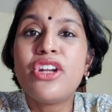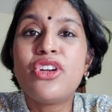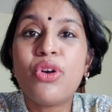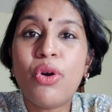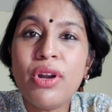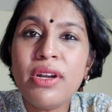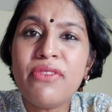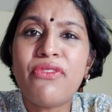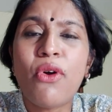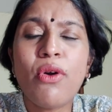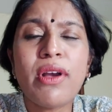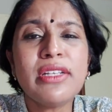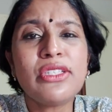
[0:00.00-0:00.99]
Don't
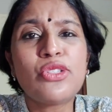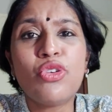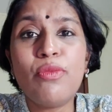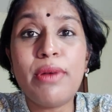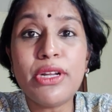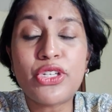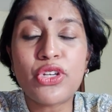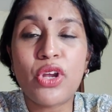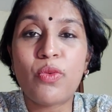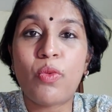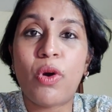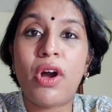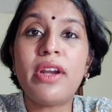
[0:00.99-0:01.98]
focus too much
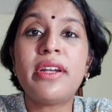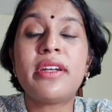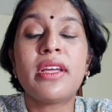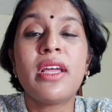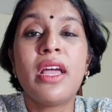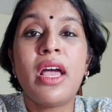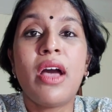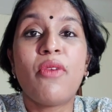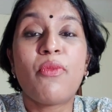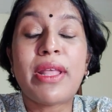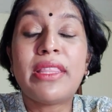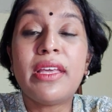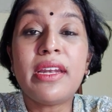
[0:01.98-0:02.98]
on what,
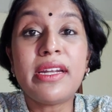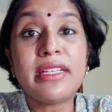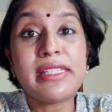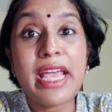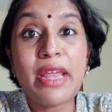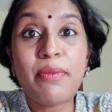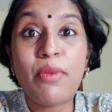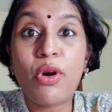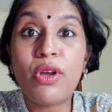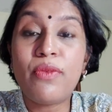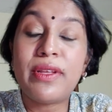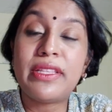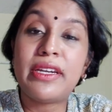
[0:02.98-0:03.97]
whether it is
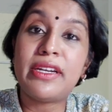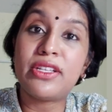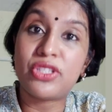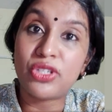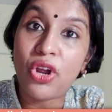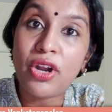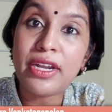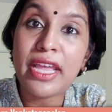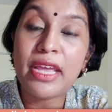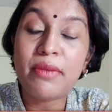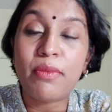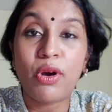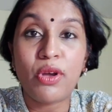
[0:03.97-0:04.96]
airborne, whether it is not
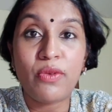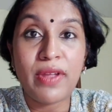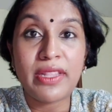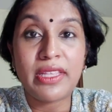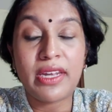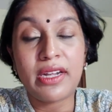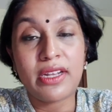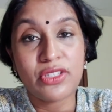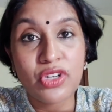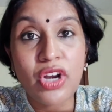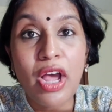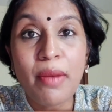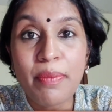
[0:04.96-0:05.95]
airborne, whether it is
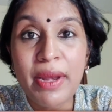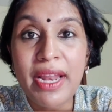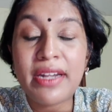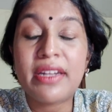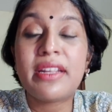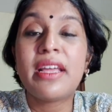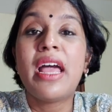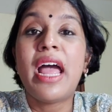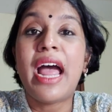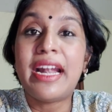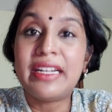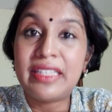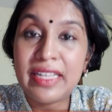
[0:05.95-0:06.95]
droplet
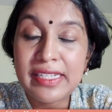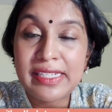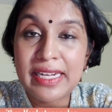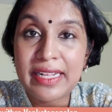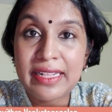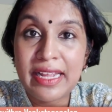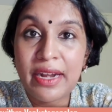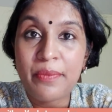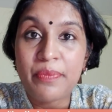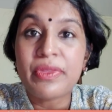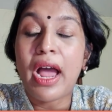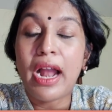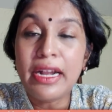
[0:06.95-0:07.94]
and things like that.
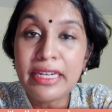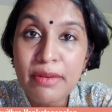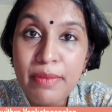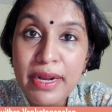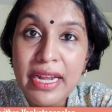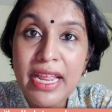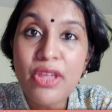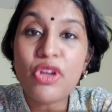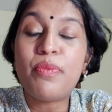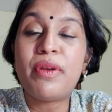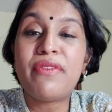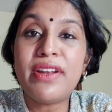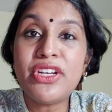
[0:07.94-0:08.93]
Ultimately, your
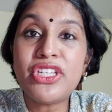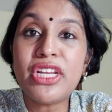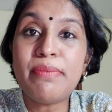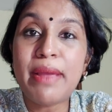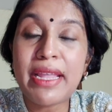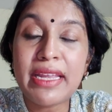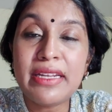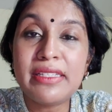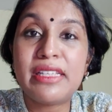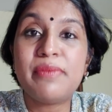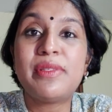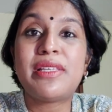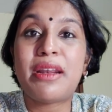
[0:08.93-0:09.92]
prevention
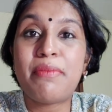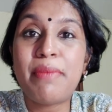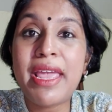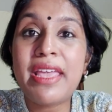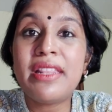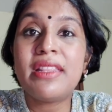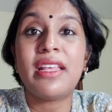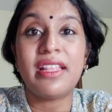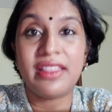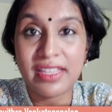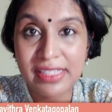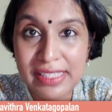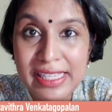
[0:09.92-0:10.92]
mechanisms remain
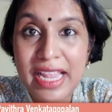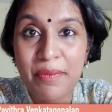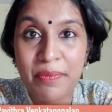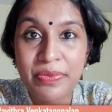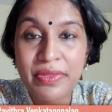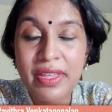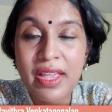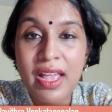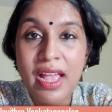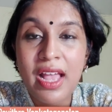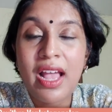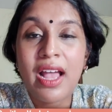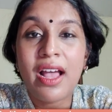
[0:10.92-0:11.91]
the same.
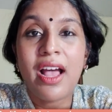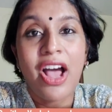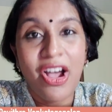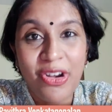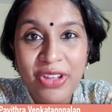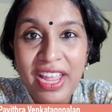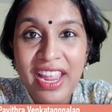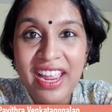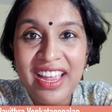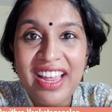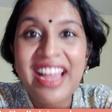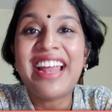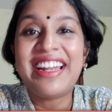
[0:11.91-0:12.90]

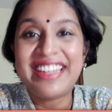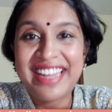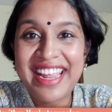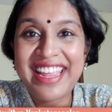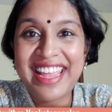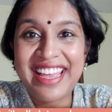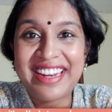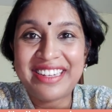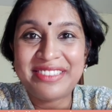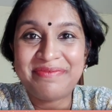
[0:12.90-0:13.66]
Okay? Take care.